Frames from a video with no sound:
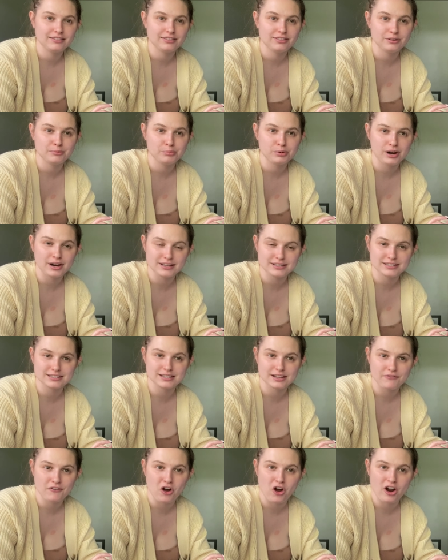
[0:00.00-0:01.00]
the prices
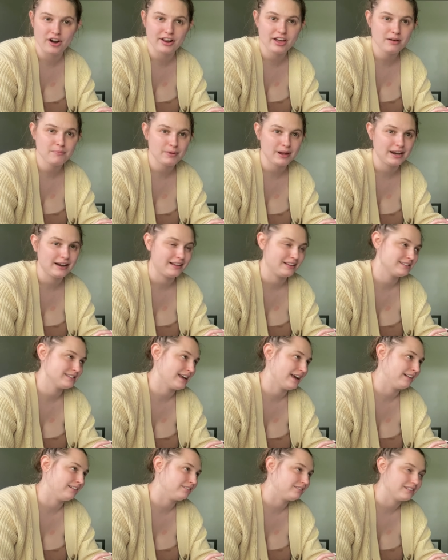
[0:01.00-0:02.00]
have gone up and it's
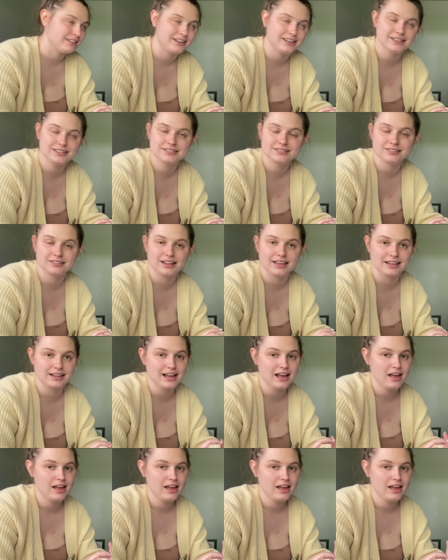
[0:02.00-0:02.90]
at least like